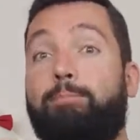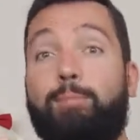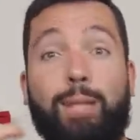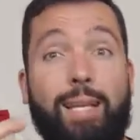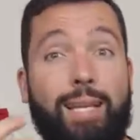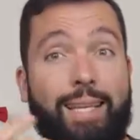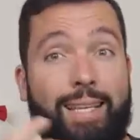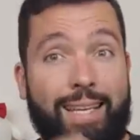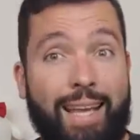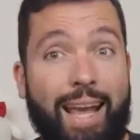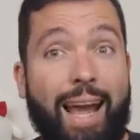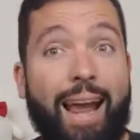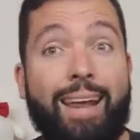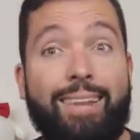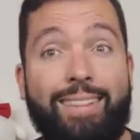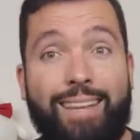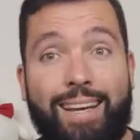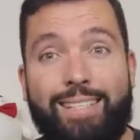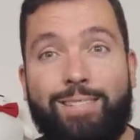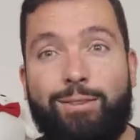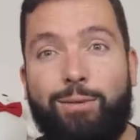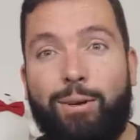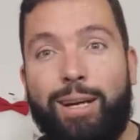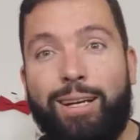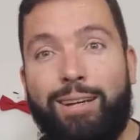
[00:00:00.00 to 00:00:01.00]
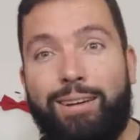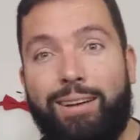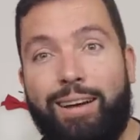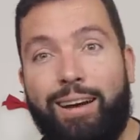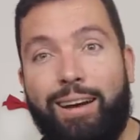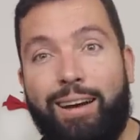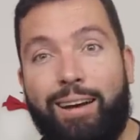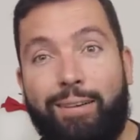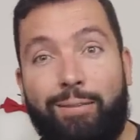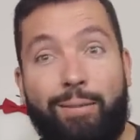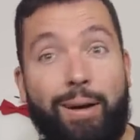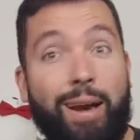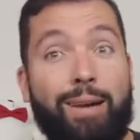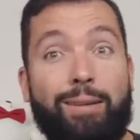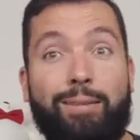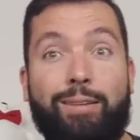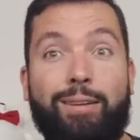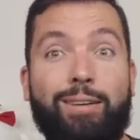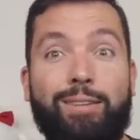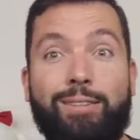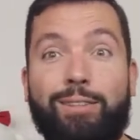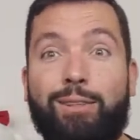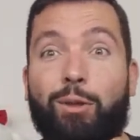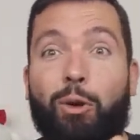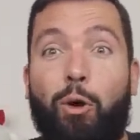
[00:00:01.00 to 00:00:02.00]
Yeah, and that's great, right?
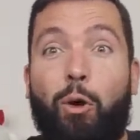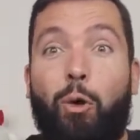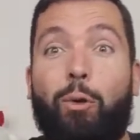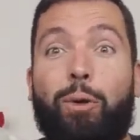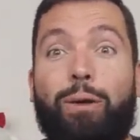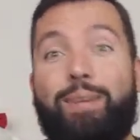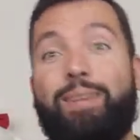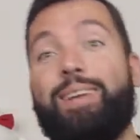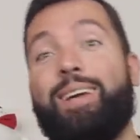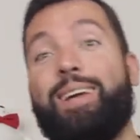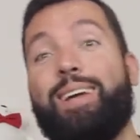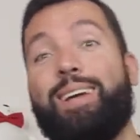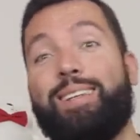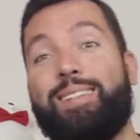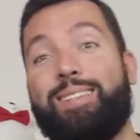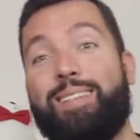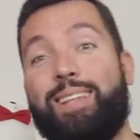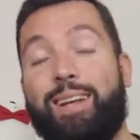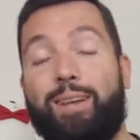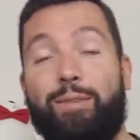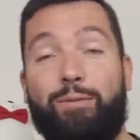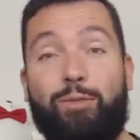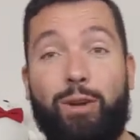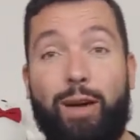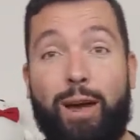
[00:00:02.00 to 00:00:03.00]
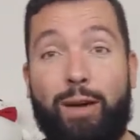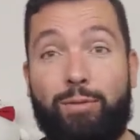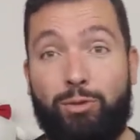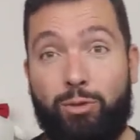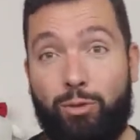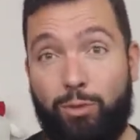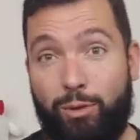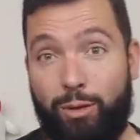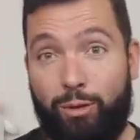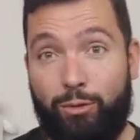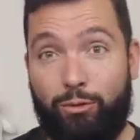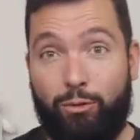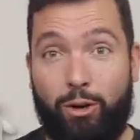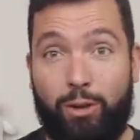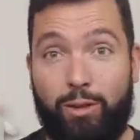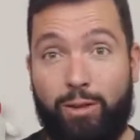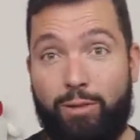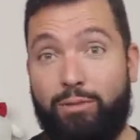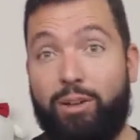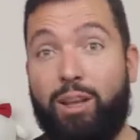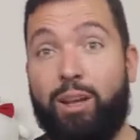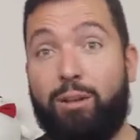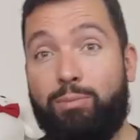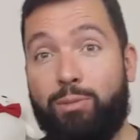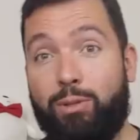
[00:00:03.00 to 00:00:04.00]
Because the whole idea is that if you have two different
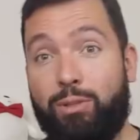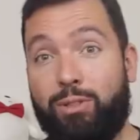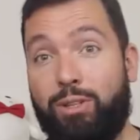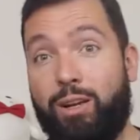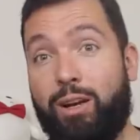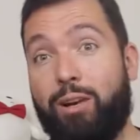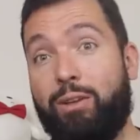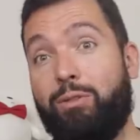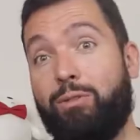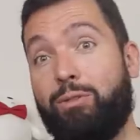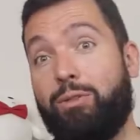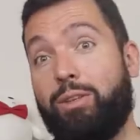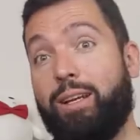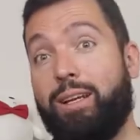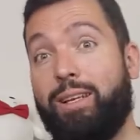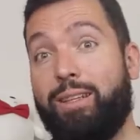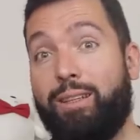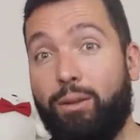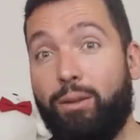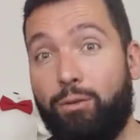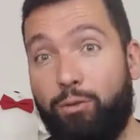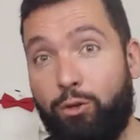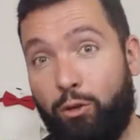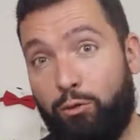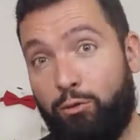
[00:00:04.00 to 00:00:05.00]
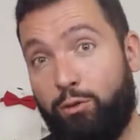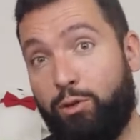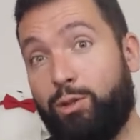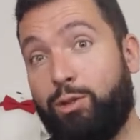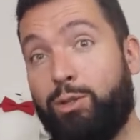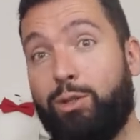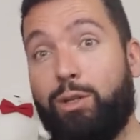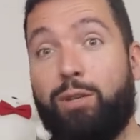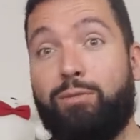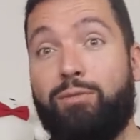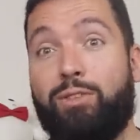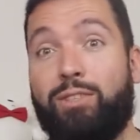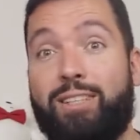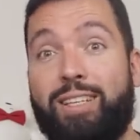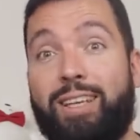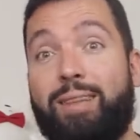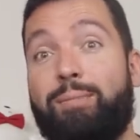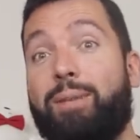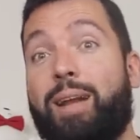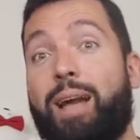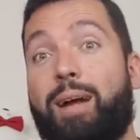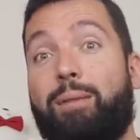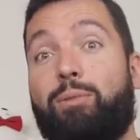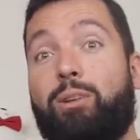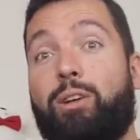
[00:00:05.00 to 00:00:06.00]
developers that are using a different version of the same
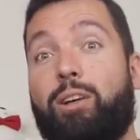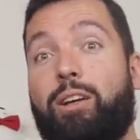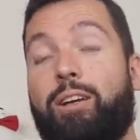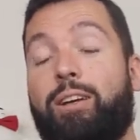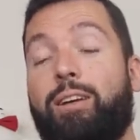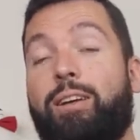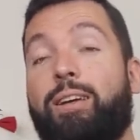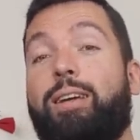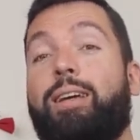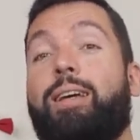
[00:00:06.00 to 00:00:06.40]
library,